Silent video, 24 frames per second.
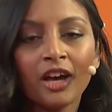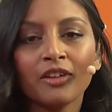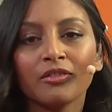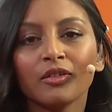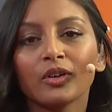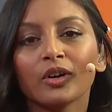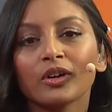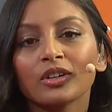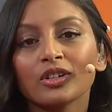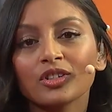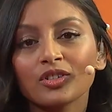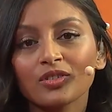
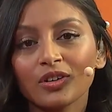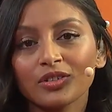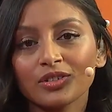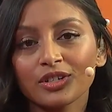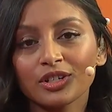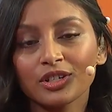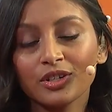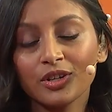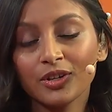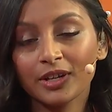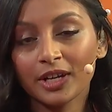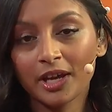for
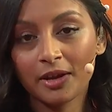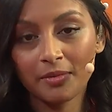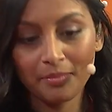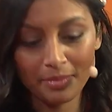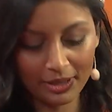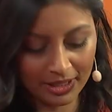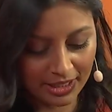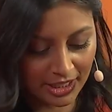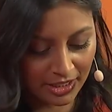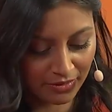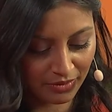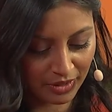constructing new
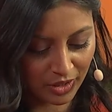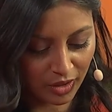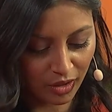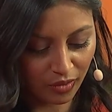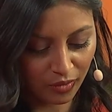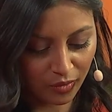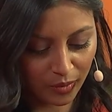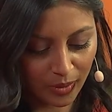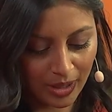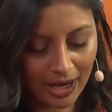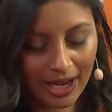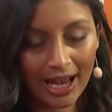capabilities for
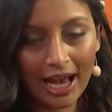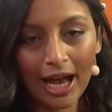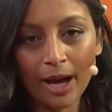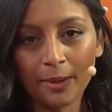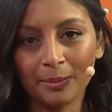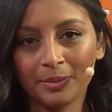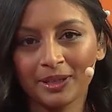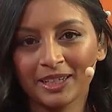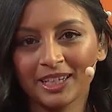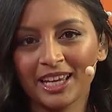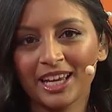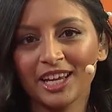software,
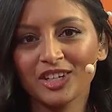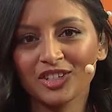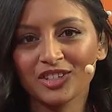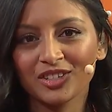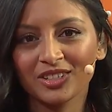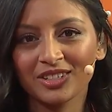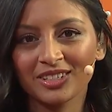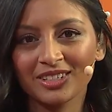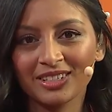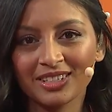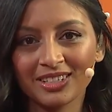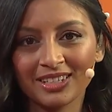
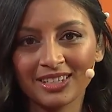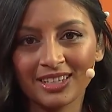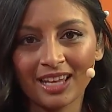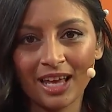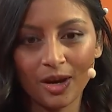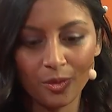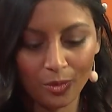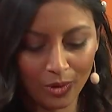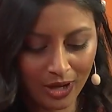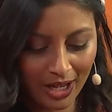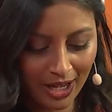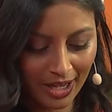applications, the
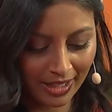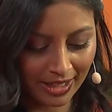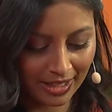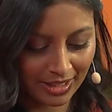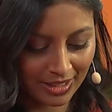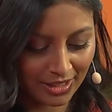network,